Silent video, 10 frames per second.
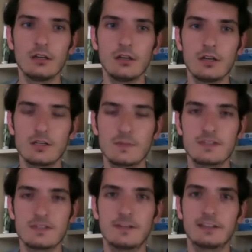a
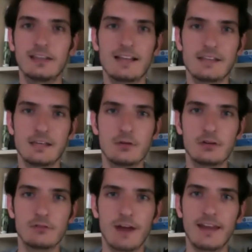specific lesson, you can
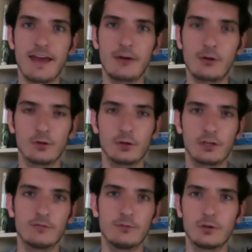find that, or if you're
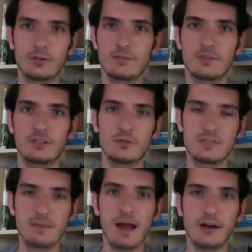looking for something to
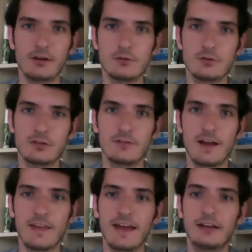inspire you, you can find
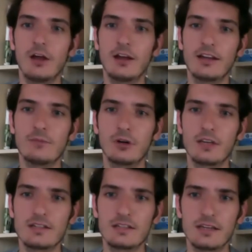that a lot more
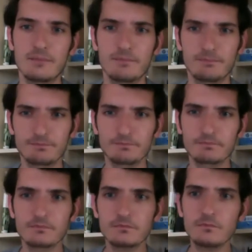easily.
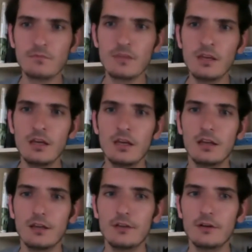The
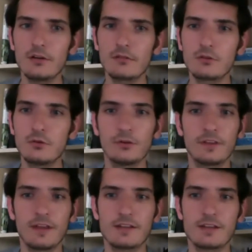other cool thing
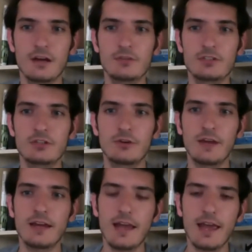that I saw was to
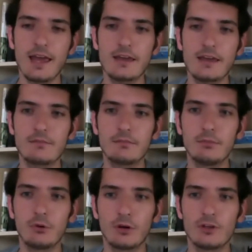create a
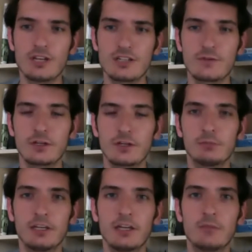board just for your
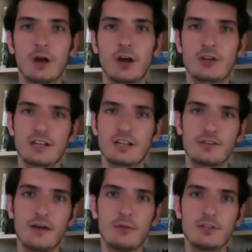completed project so
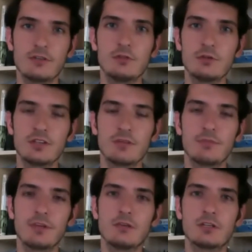that once you do
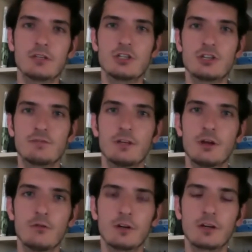something, you can shift it
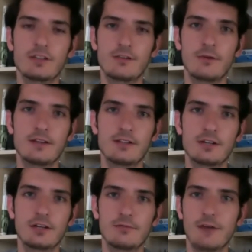over, because otherwise you're
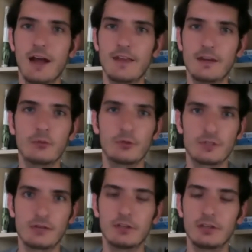going to find that your boards
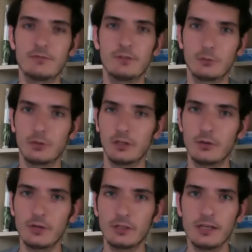get really full really
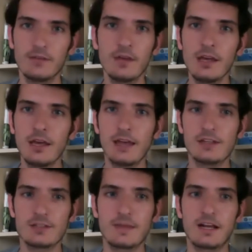quickly and
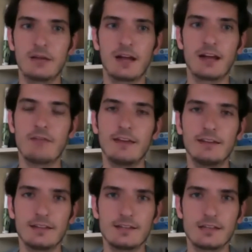just become kind of
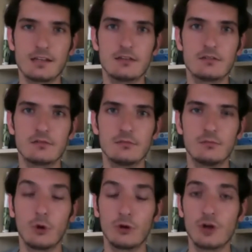endless and
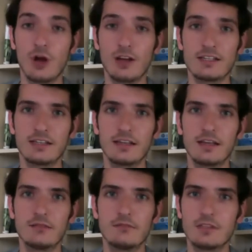more daunting
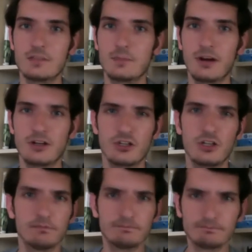than inspirational.